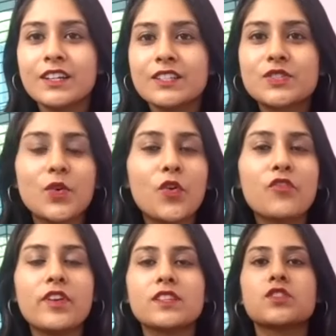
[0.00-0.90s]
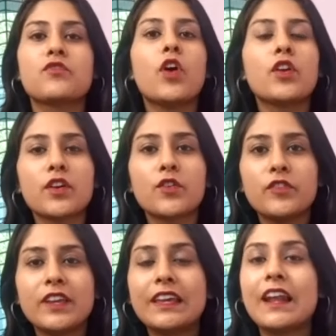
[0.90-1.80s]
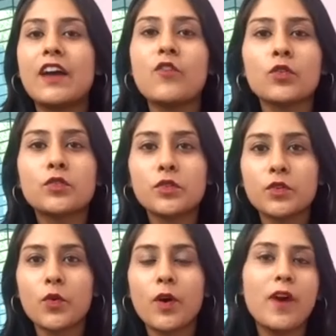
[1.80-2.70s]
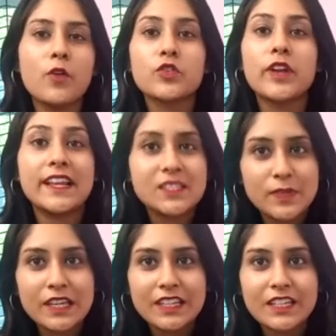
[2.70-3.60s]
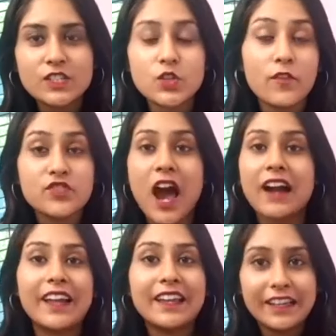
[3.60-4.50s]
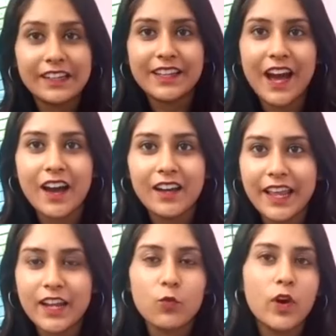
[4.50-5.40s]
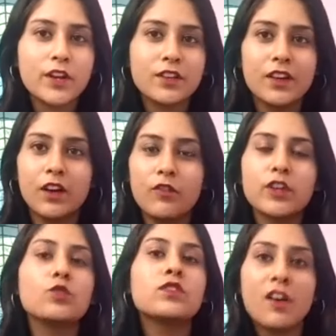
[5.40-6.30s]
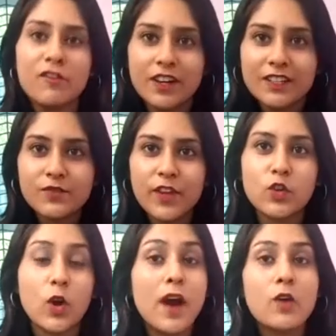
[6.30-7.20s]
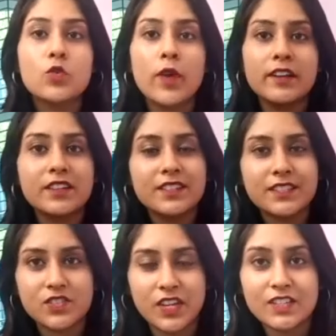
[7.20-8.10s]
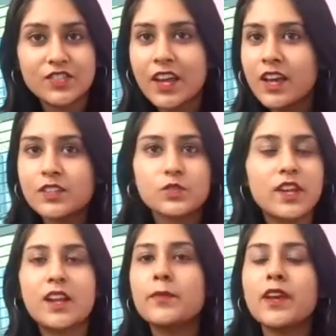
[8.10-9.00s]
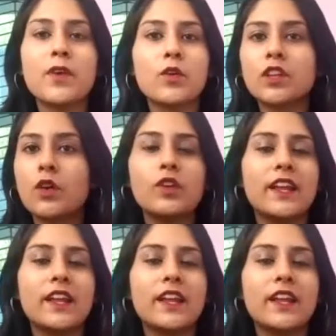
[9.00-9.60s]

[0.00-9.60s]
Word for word: So first of all, Raghuveer, I want to know about your experience of Shark Tank India. Like, were, uh, were you nervous when you were about to enter the stage? Tell me about the whole